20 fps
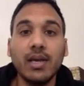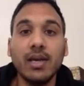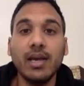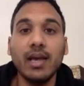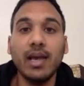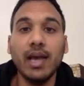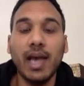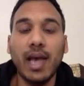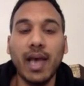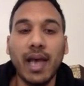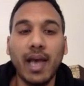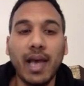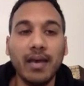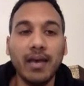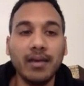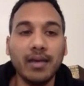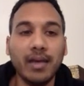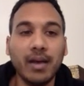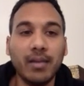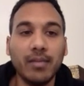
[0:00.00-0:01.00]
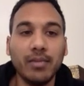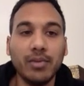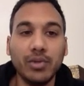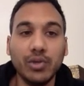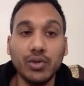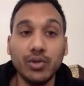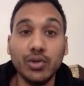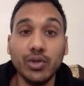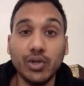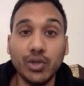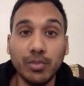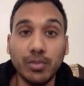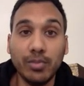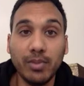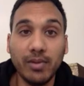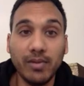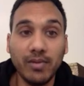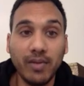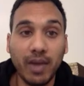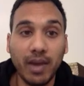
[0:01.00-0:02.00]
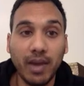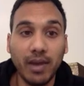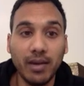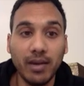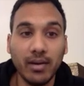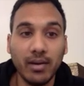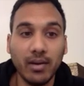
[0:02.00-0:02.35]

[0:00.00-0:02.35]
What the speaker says: and you should be fine.